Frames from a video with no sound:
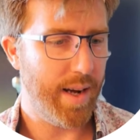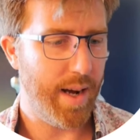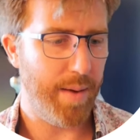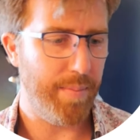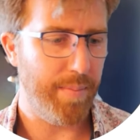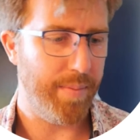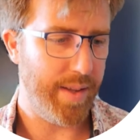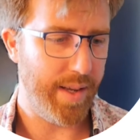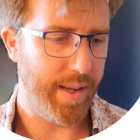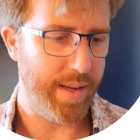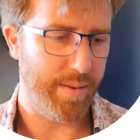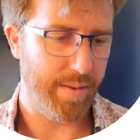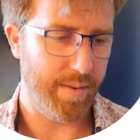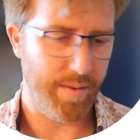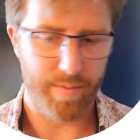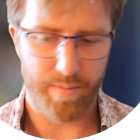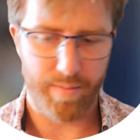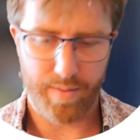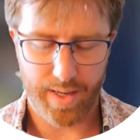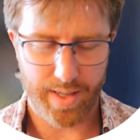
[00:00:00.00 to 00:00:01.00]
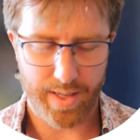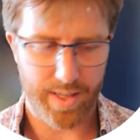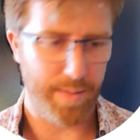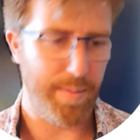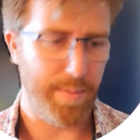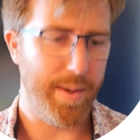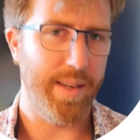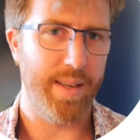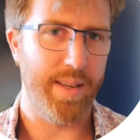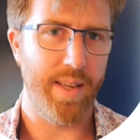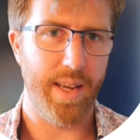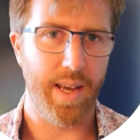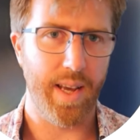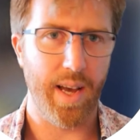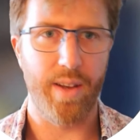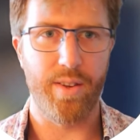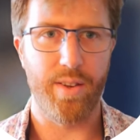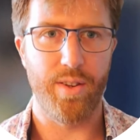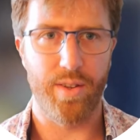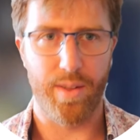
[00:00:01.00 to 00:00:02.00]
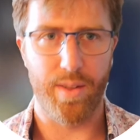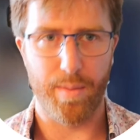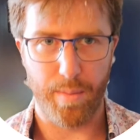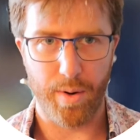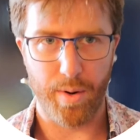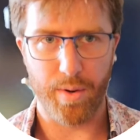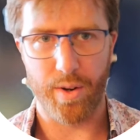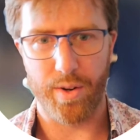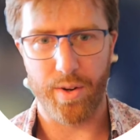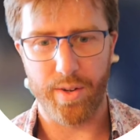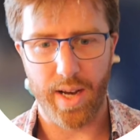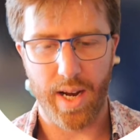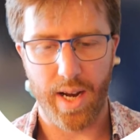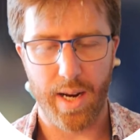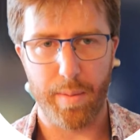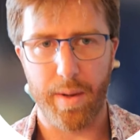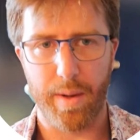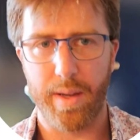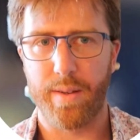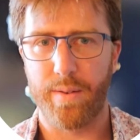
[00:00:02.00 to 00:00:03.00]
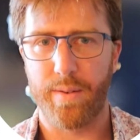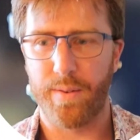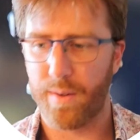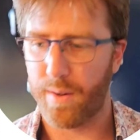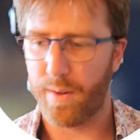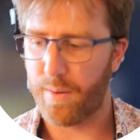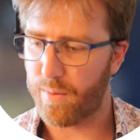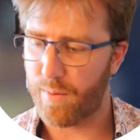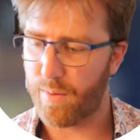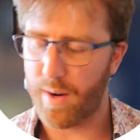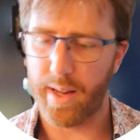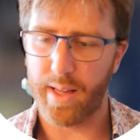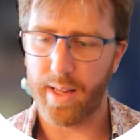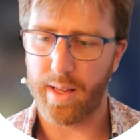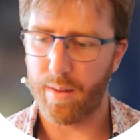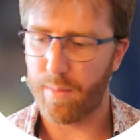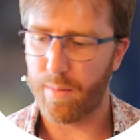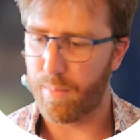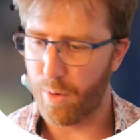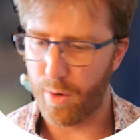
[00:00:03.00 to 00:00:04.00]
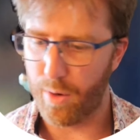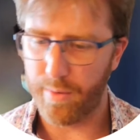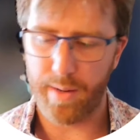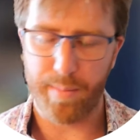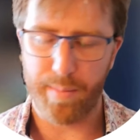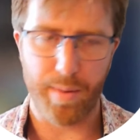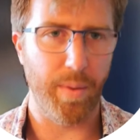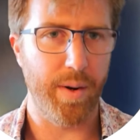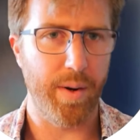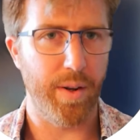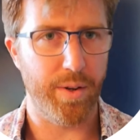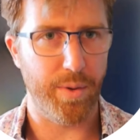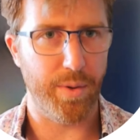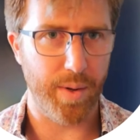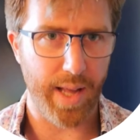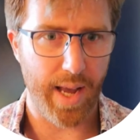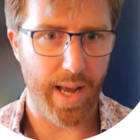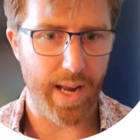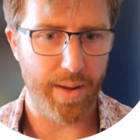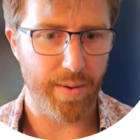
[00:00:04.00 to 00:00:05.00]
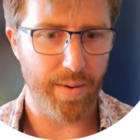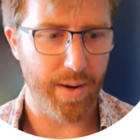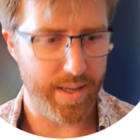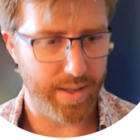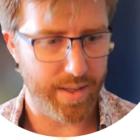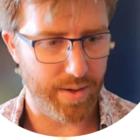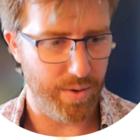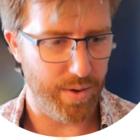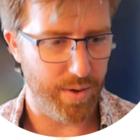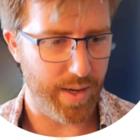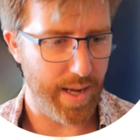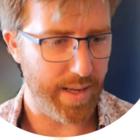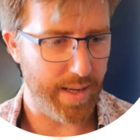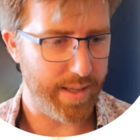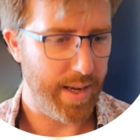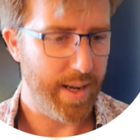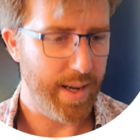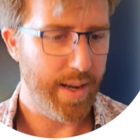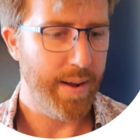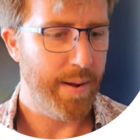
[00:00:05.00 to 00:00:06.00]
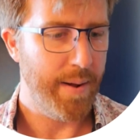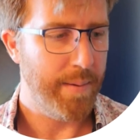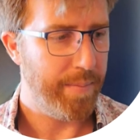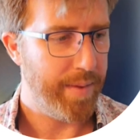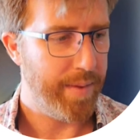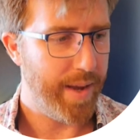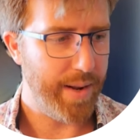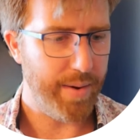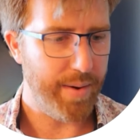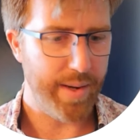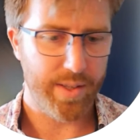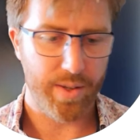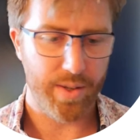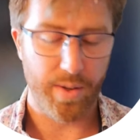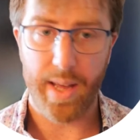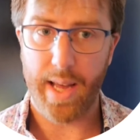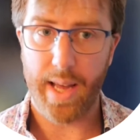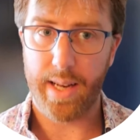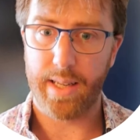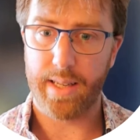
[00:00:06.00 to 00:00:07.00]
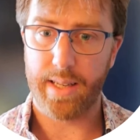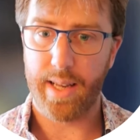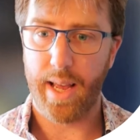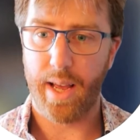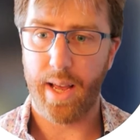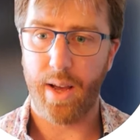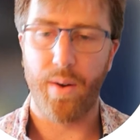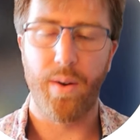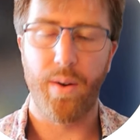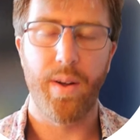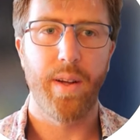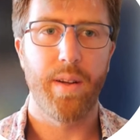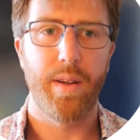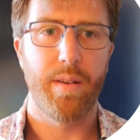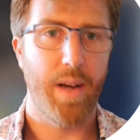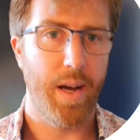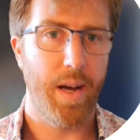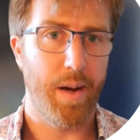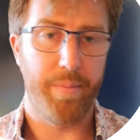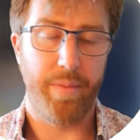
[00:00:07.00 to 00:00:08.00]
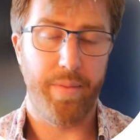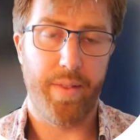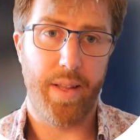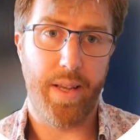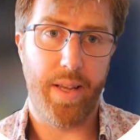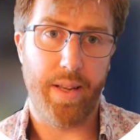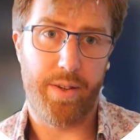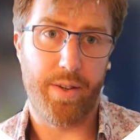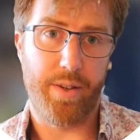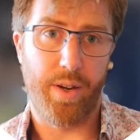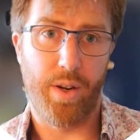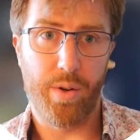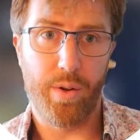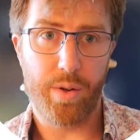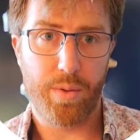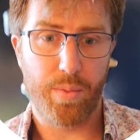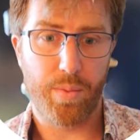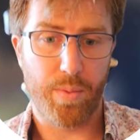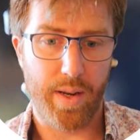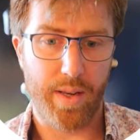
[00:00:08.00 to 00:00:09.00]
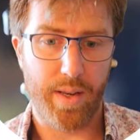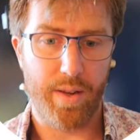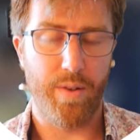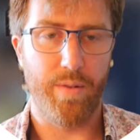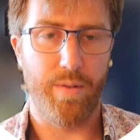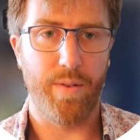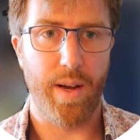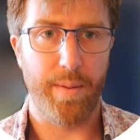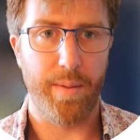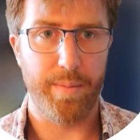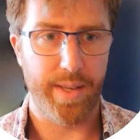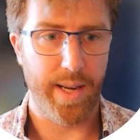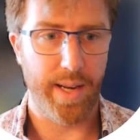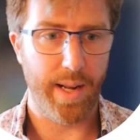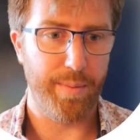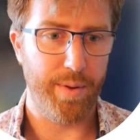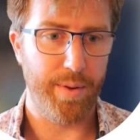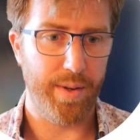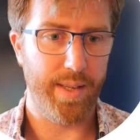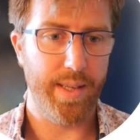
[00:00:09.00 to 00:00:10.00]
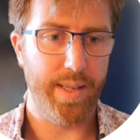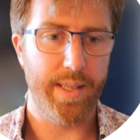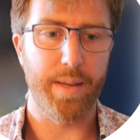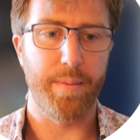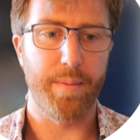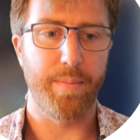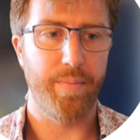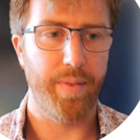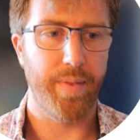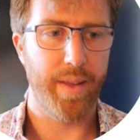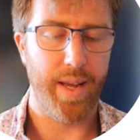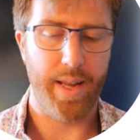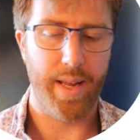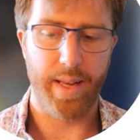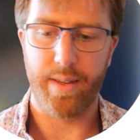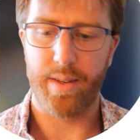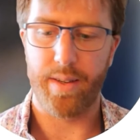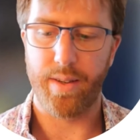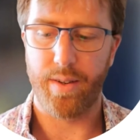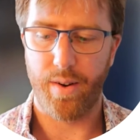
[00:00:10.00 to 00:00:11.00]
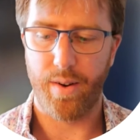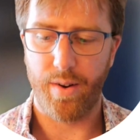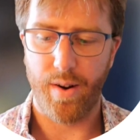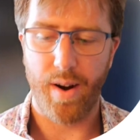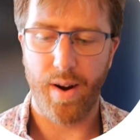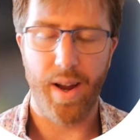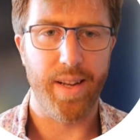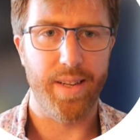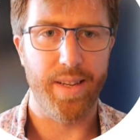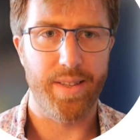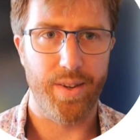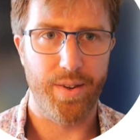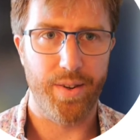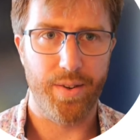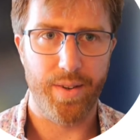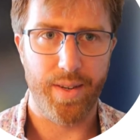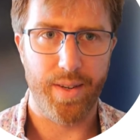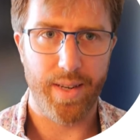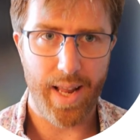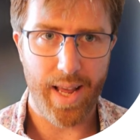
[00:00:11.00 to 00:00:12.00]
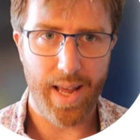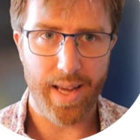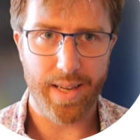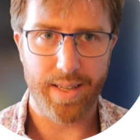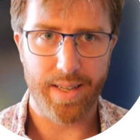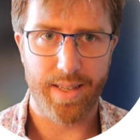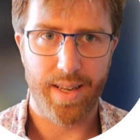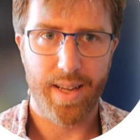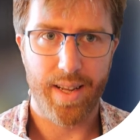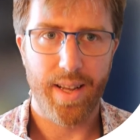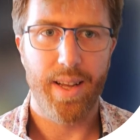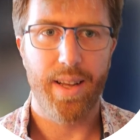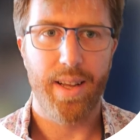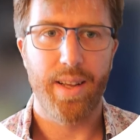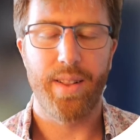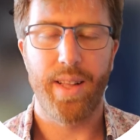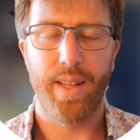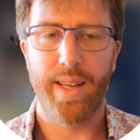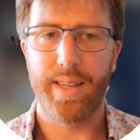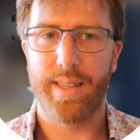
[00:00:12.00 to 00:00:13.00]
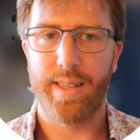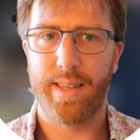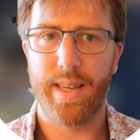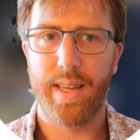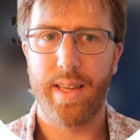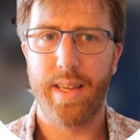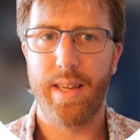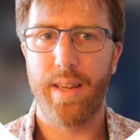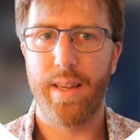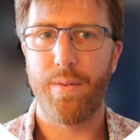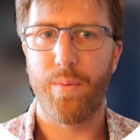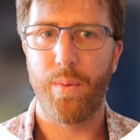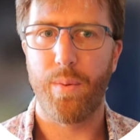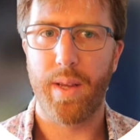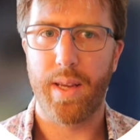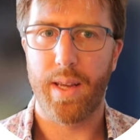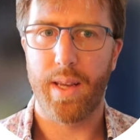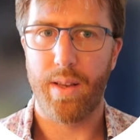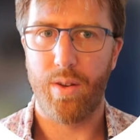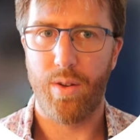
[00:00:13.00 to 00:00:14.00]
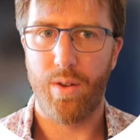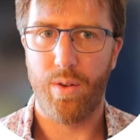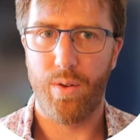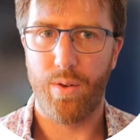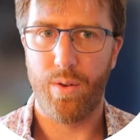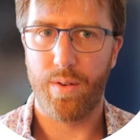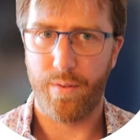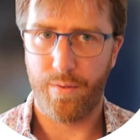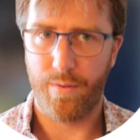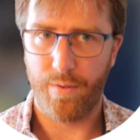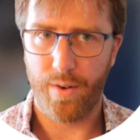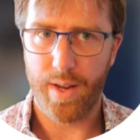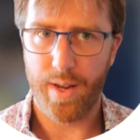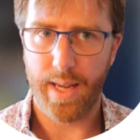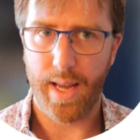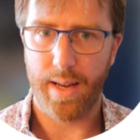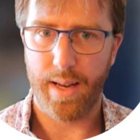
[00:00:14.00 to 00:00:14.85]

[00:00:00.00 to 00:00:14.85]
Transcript: It just means that you can't use the Mongo database for running Move It, but we're not doing that anyway, so who cares? Anyway, so that is how it sort of looks when you've set up your system. And all right, so next, let's see if we can use FreeCAD.